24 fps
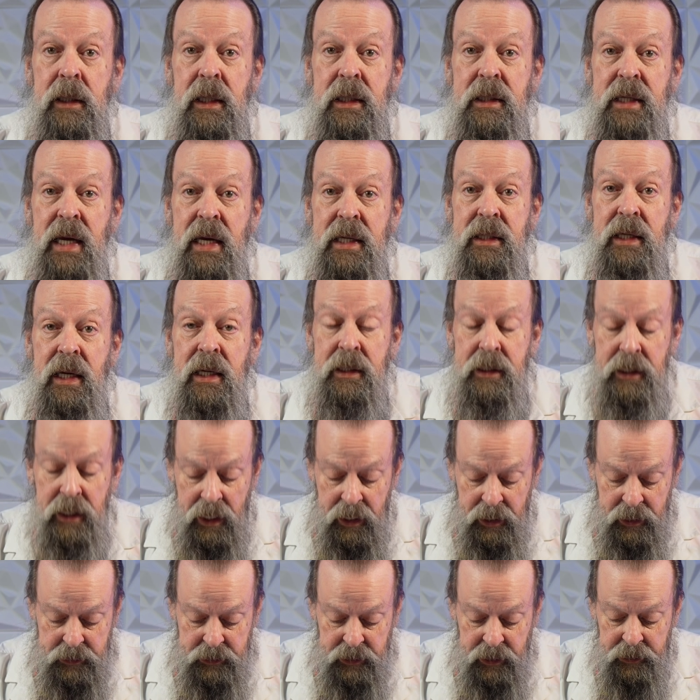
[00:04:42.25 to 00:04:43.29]
This
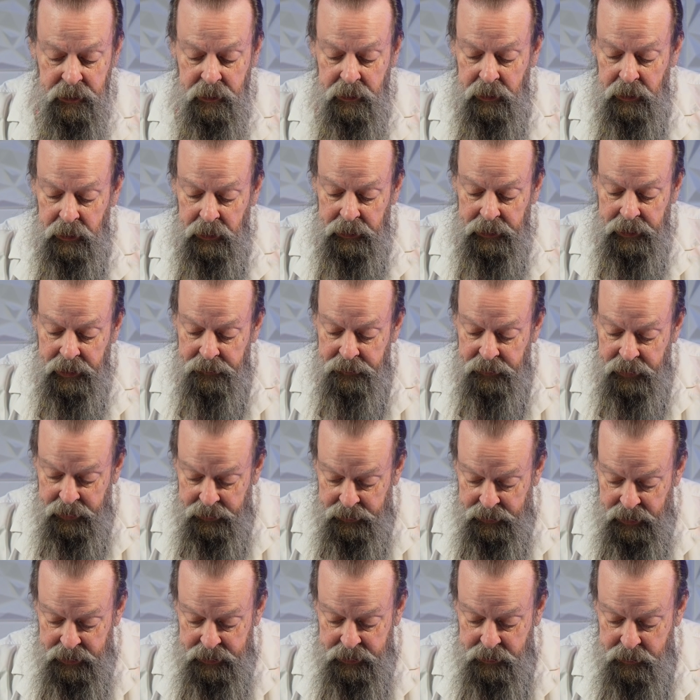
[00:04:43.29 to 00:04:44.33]
SSD is either going to live in
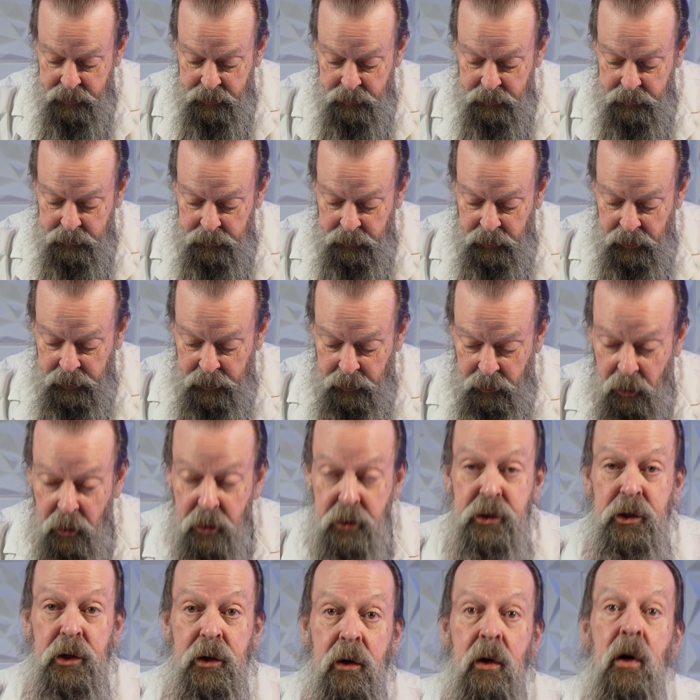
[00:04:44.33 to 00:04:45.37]
this
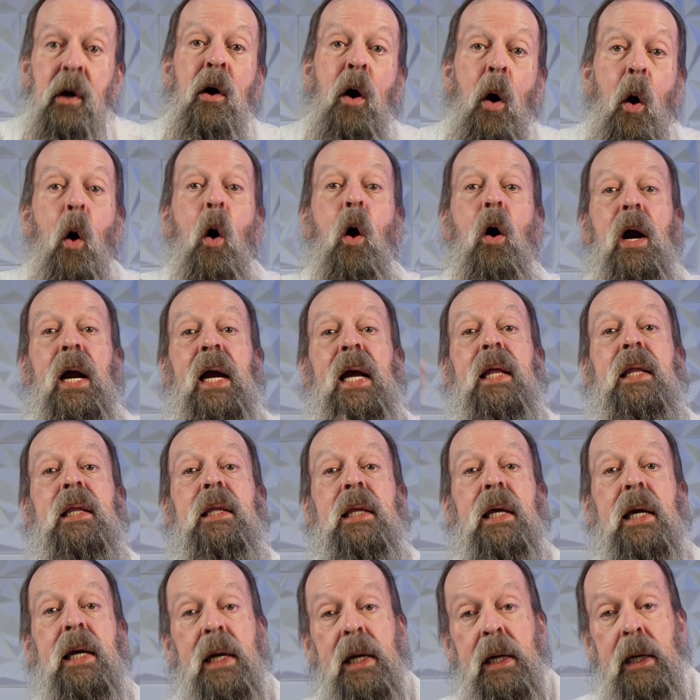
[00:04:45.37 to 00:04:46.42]
enclosure or in
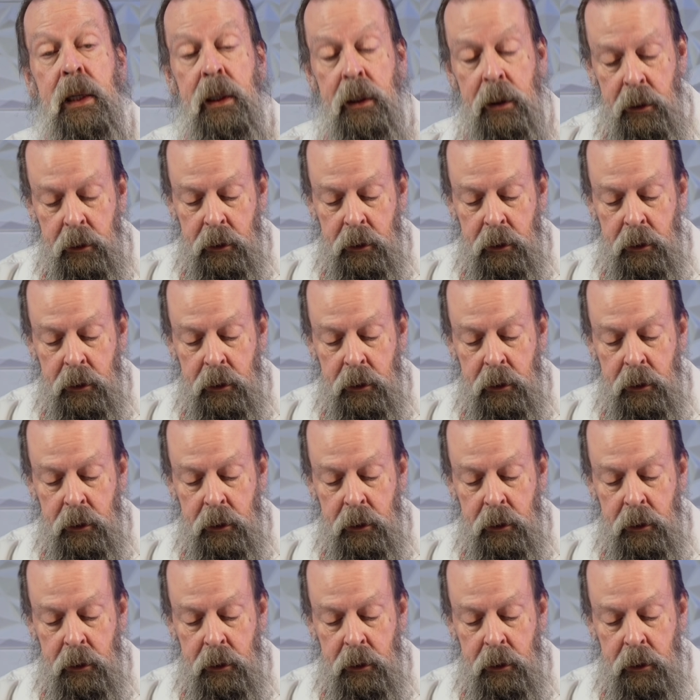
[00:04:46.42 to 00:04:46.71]
the